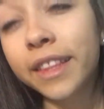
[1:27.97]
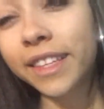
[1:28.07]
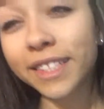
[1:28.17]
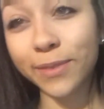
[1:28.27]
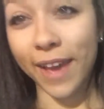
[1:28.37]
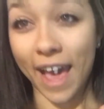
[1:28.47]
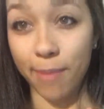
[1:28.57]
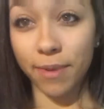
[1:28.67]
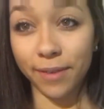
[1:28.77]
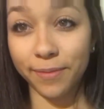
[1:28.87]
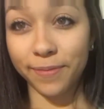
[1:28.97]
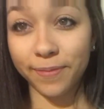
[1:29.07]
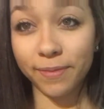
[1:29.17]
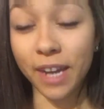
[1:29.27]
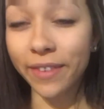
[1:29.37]
This is what happened.
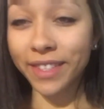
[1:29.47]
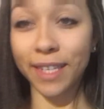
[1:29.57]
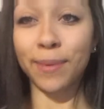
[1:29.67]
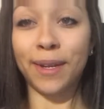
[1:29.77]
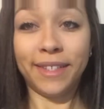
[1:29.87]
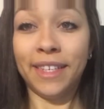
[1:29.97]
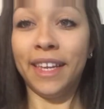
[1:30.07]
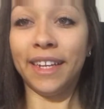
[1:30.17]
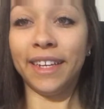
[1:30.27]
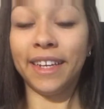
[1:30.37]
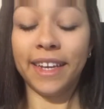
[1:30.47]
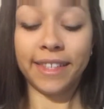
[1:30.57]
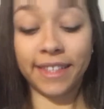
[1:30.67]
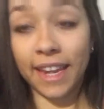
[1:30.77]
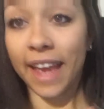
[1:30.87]
Obviously I'm not as heated.
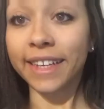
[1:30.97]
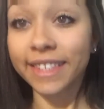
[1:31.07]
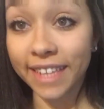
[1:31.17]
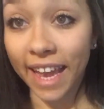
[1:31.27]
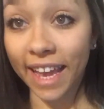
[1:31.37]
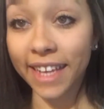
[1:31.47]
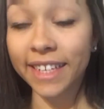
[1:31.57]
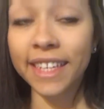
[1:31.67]
It's the next day.